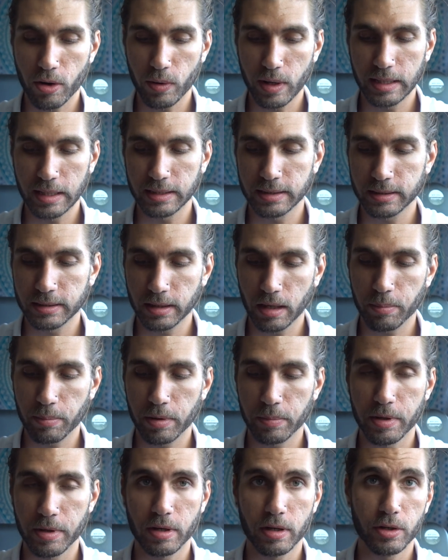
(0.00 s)
is a
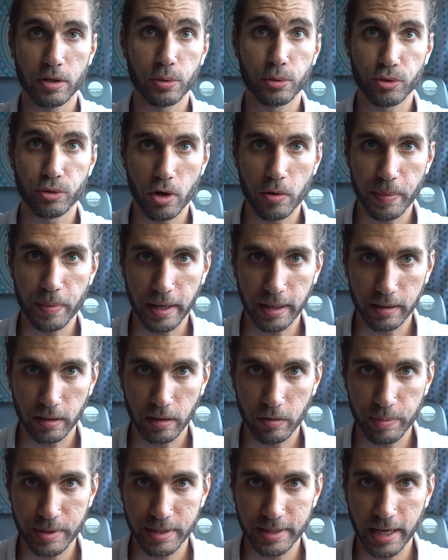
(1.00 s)
supplement, a nootropic that
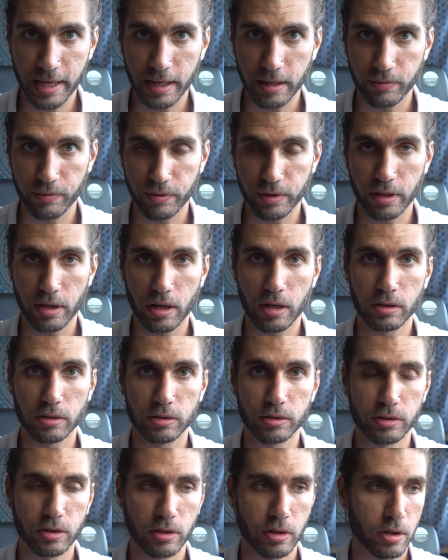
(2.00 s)
I've been taking for the
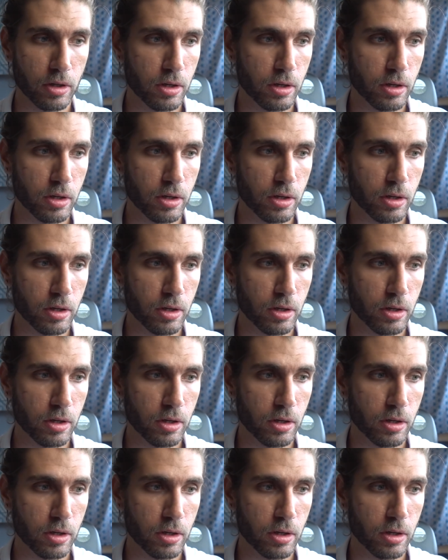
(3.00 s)
last